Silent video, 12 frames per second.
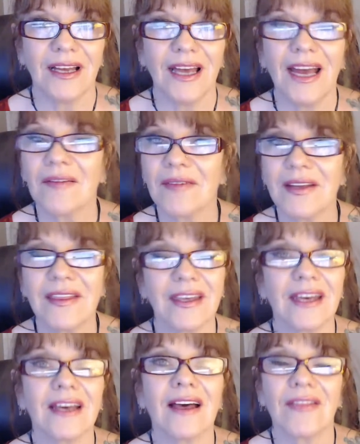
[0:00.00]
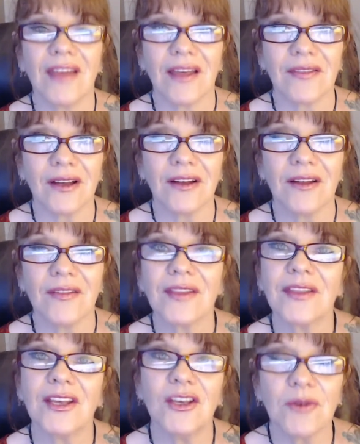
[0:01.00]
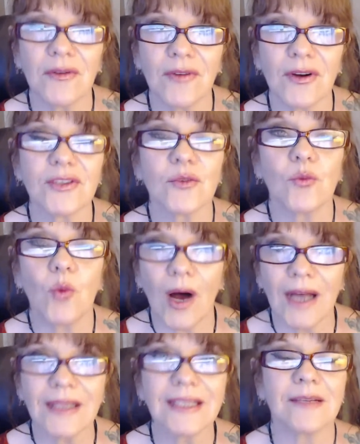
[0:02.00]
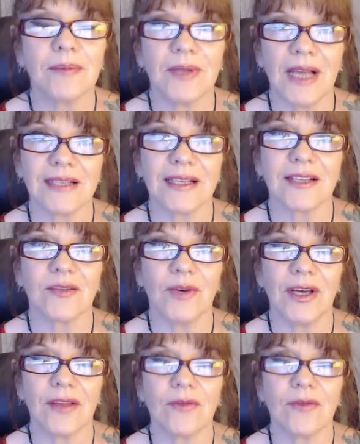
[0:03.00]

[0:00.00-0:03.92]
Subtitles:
everything that the universe wants to bless us with,